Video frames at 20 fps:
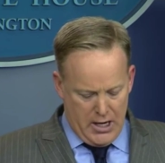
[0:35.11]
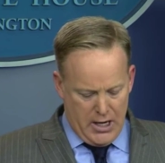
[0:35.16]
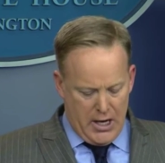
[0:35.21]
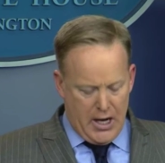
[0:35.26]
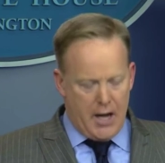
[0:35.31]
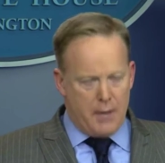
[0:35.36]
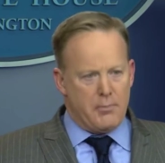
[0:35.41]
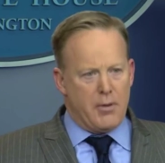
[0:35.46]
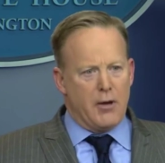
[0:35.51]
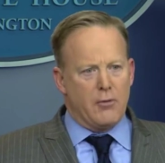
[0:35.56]

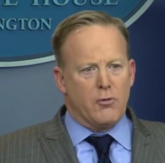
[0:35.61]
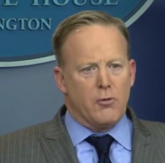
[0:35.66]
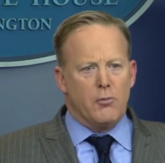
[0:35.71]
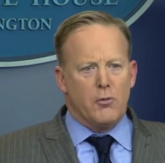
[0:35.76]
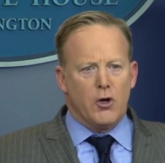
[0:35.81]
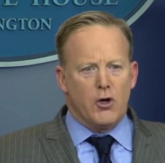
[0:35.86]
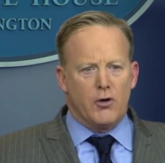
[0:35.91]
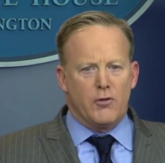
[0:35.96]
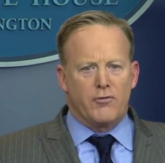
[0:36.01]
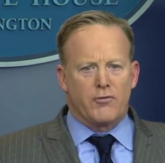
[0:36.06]
had been
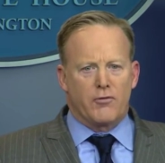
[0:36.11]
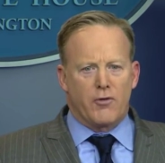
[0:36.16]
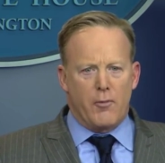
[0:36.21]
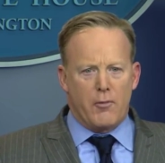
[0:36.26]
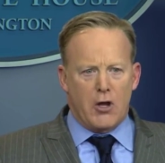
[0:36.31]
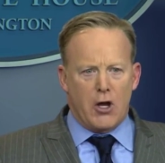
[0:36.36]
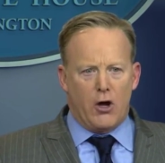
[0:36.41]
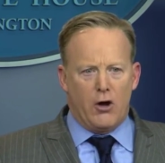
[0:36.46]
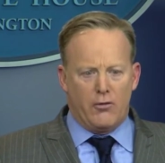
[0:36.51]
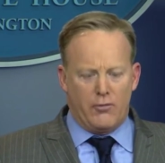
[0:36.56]
removed from
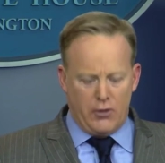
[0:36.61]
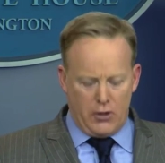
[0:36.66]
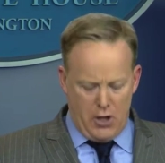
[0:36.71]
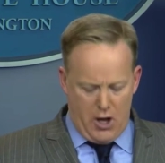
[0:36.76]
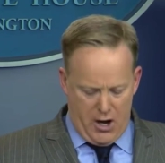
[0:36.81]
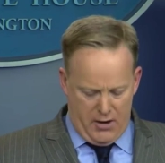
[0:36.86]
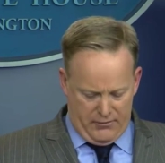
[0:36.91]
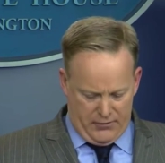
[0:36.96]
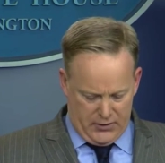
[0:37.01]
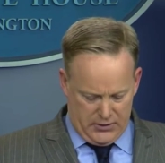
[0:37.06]
the Oval
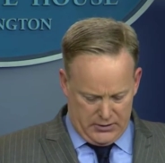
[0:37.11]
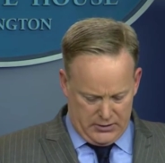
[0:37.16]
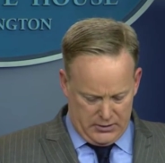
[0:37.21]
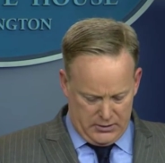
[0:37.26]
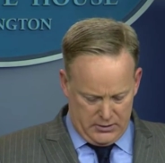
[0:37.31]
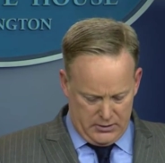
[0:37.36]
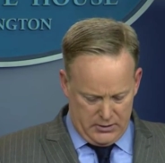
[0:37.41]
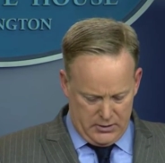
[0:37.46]
Office.